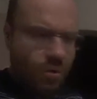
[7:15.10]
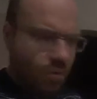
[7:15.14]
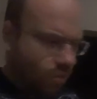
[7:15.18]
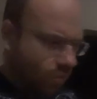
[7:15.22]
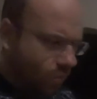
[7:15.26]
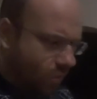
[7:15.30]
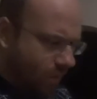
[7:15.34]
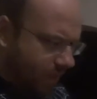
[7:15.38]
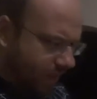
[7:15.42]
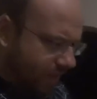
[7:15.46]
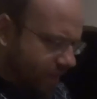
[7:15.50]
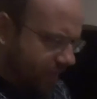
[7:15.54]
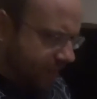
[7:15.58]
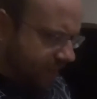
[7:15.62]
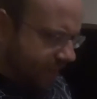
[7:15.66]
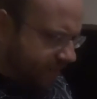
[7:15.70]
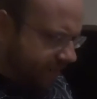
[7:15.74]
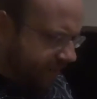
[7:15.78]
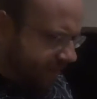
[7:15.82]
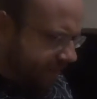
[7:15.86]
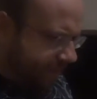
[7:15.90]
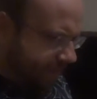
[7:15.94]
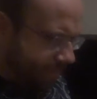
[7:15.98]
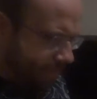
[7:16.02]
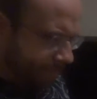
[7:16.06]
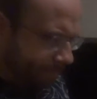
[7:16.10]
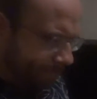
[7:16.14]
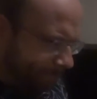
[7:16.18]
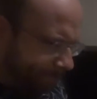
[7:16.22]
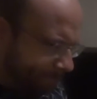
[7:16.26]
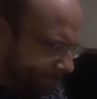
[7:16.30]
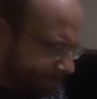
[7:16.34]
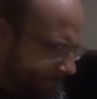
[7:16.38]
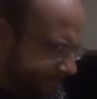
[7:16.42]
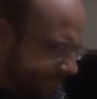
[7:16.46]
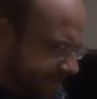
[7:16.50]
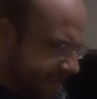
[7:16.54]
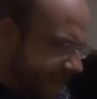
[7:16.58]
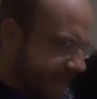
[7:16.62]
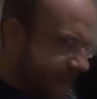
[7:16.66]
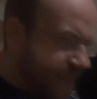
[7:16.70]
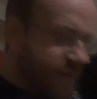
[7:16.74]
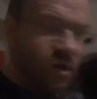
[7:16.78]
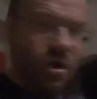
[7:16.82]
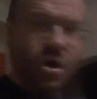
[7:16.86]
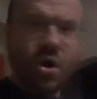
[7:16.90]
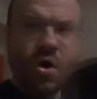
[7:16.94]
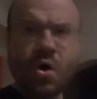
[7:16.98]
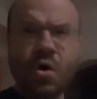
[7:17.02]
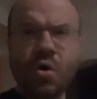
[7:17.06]
Well, I am back
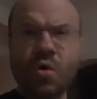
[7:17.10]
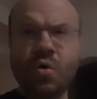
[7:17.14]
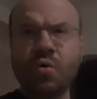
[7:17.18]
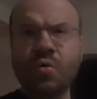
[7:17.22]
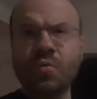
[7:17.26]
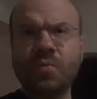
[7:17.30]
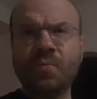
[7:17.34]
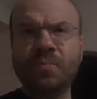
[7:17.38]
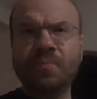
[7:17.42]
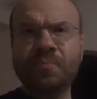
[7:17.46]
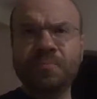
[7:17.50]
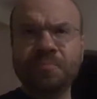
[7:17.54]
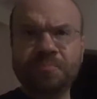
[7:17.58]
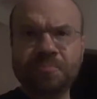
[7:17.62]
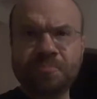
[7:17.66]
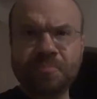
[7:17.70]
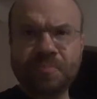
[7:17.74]
home